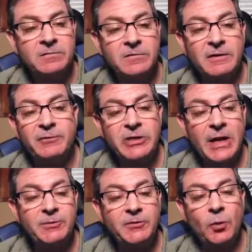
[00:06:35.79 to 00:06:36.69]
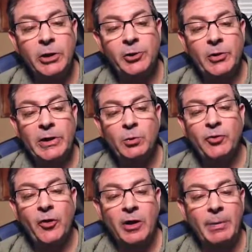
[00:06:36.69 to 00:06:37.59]
Different types of wandering. We'll
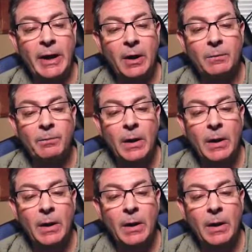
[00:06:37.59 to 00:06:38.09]
talk about